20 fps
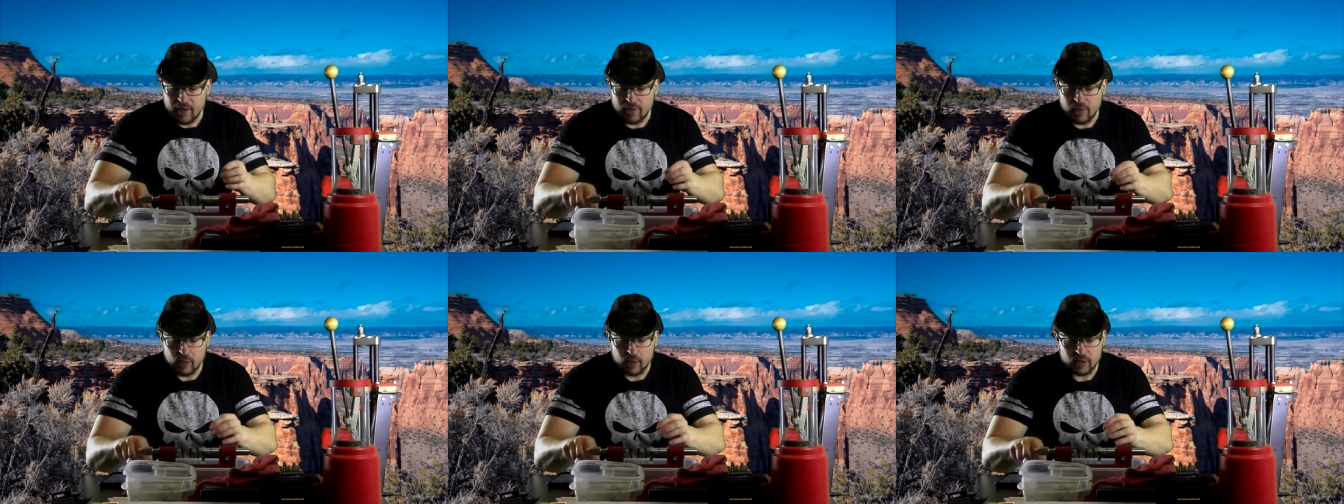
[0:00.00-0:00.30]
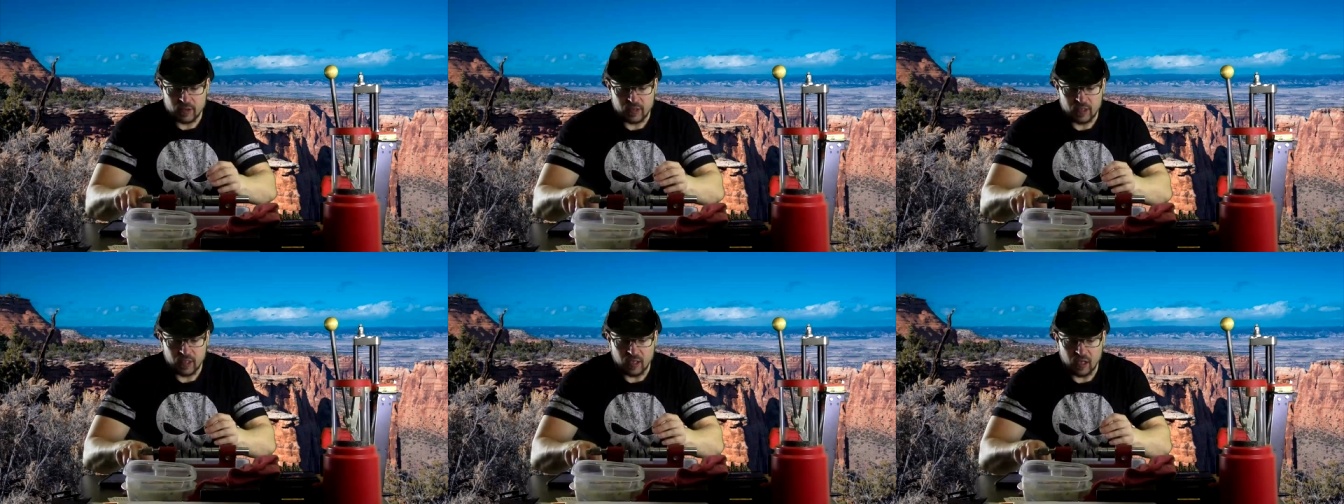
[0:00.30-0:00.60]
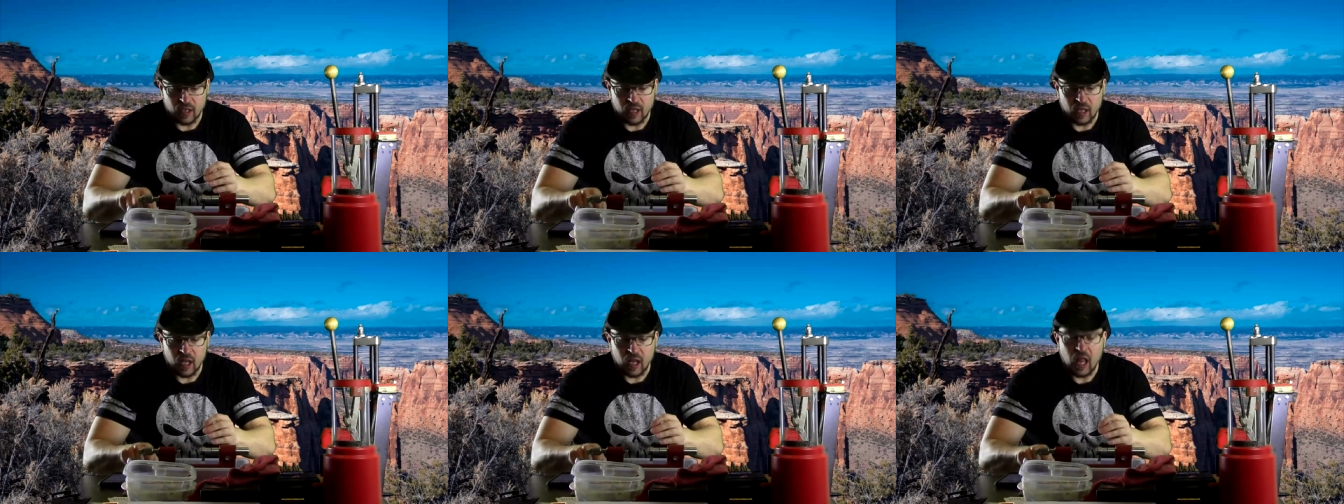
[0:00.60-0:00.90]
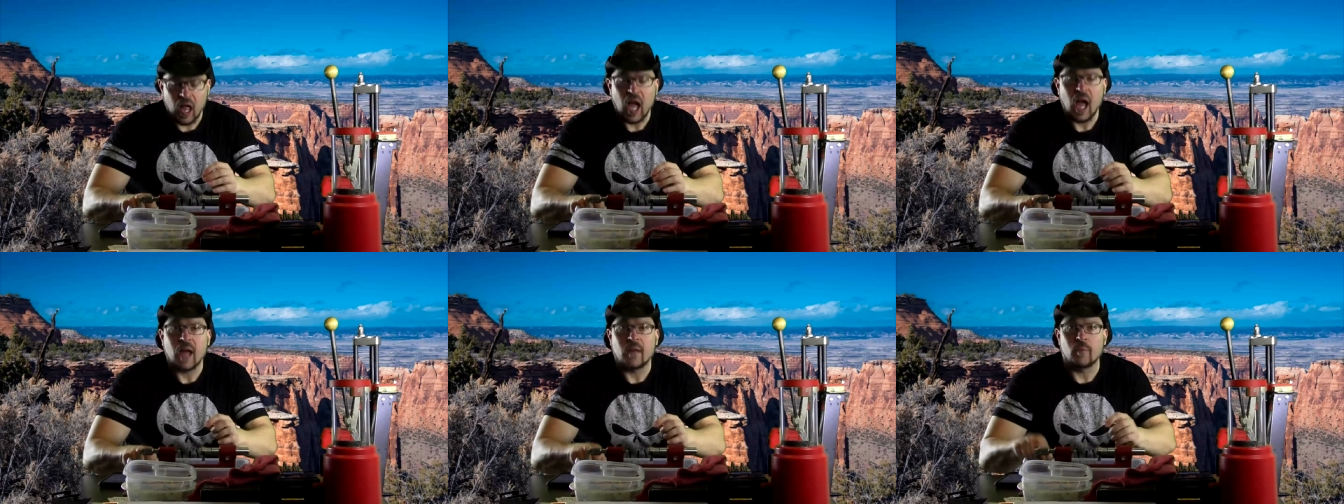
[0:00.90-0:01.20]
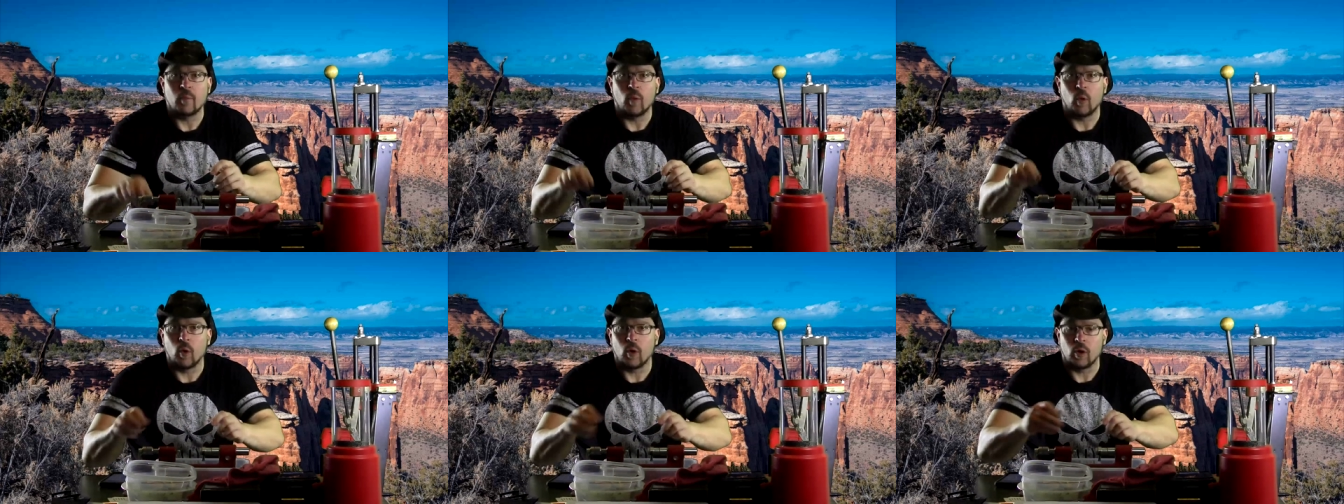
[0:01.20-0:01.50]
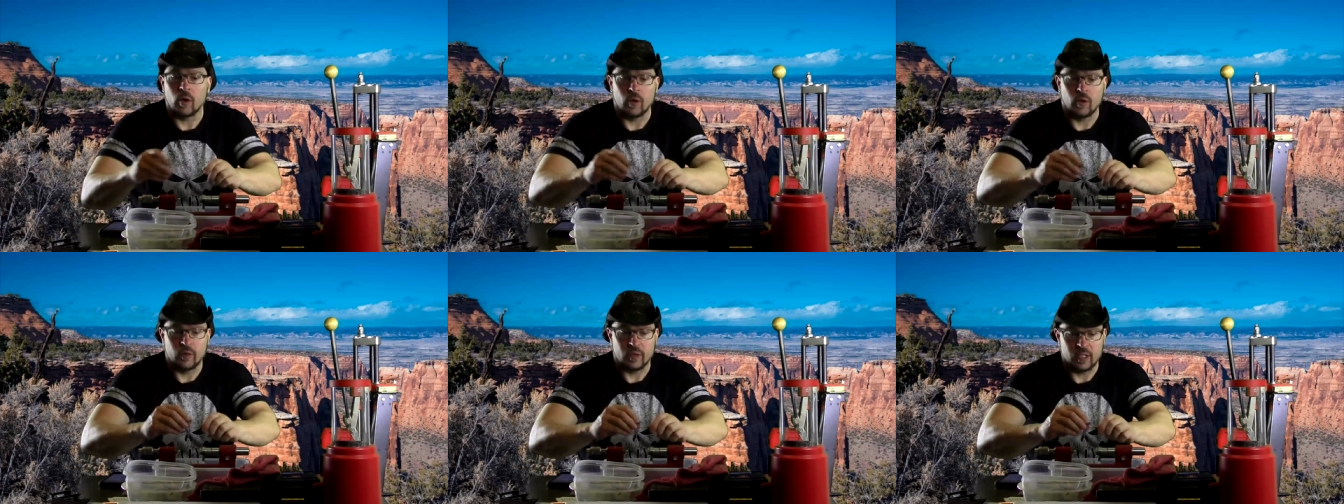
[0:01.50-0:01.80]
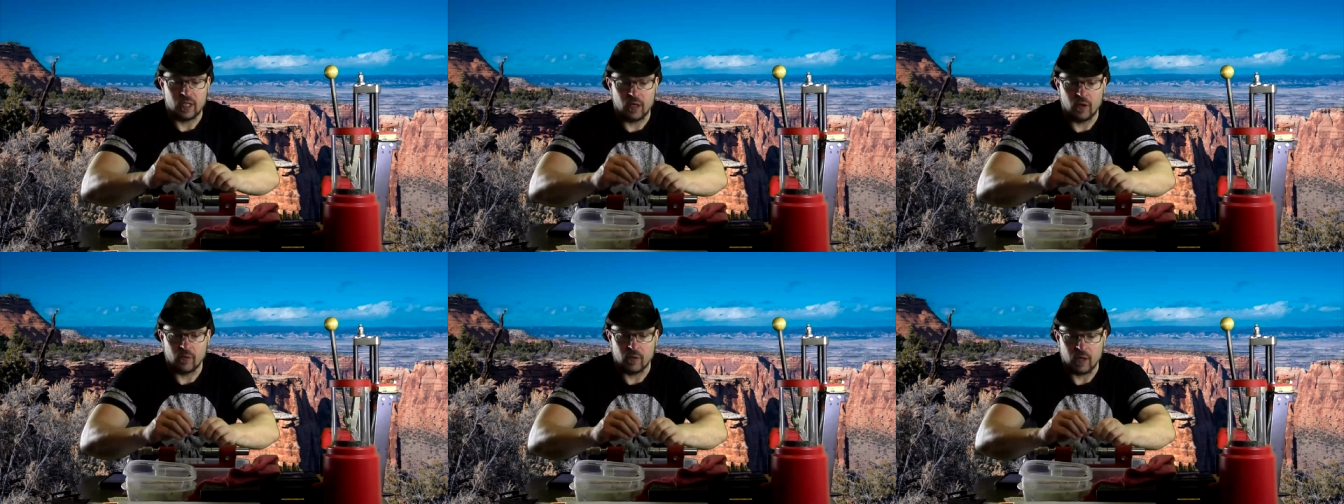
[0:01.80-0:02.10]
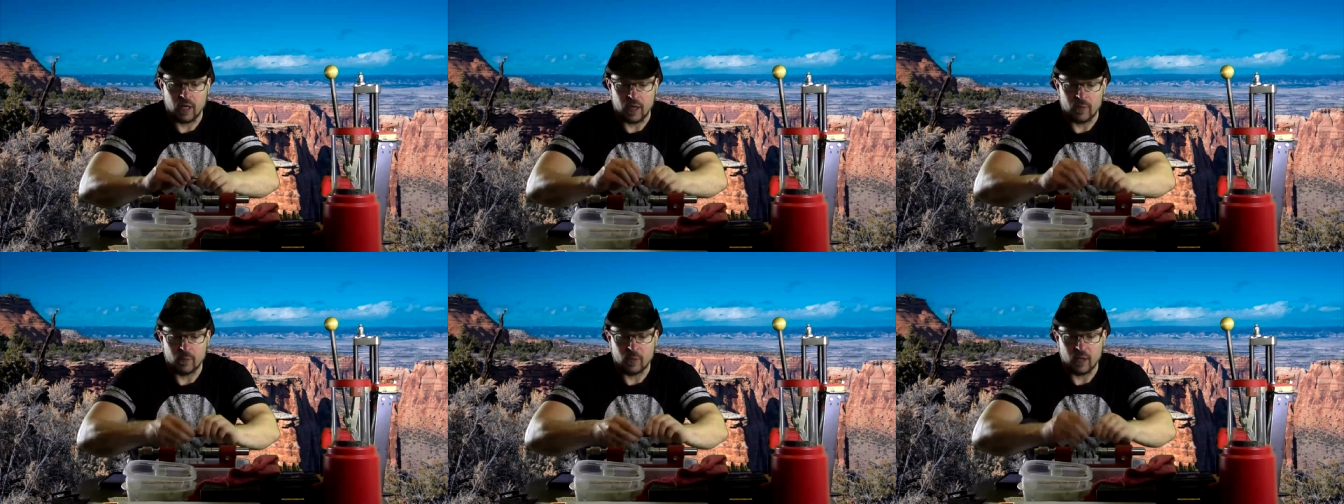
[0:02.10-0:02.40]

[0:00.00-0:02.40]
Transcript: focusing a lot more on the overhead